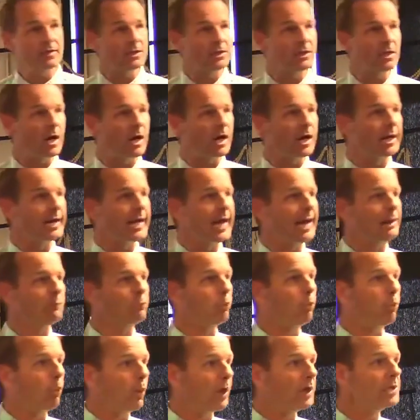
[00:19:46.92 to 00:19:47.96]
that God
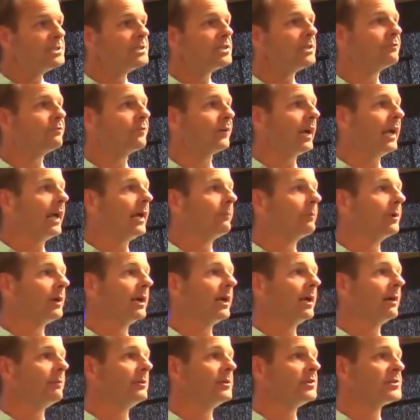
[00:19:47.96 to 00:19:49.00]
had wanted for
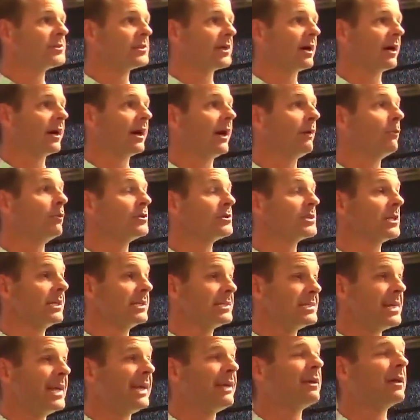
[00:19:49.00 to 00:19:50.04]
Abraham and Sarai was going to
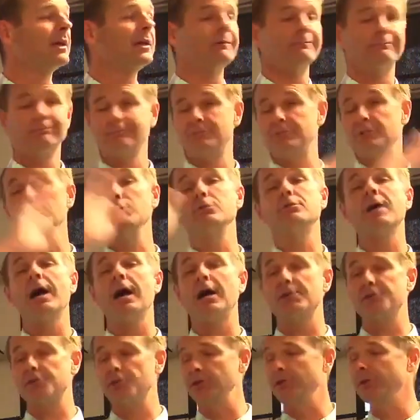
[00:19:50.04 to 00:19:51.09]
take
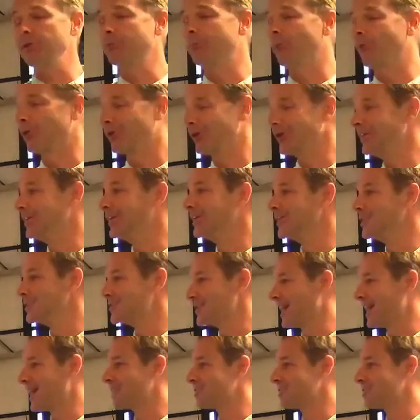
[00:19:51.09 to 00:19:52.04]
2,000 or more years to